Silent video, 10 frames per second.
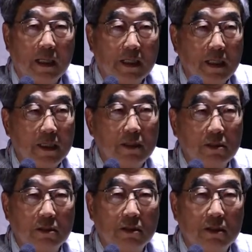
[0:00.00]
need
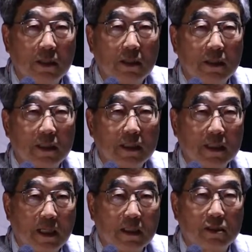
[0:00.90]
to
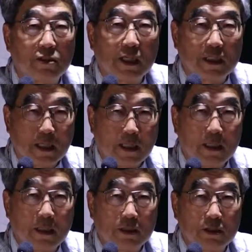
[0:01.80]
discuss together
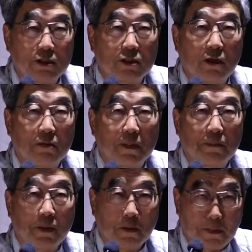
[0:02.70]
to solve the
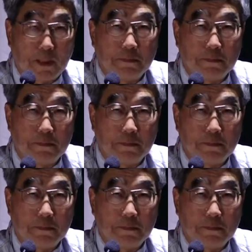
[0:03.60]
problem.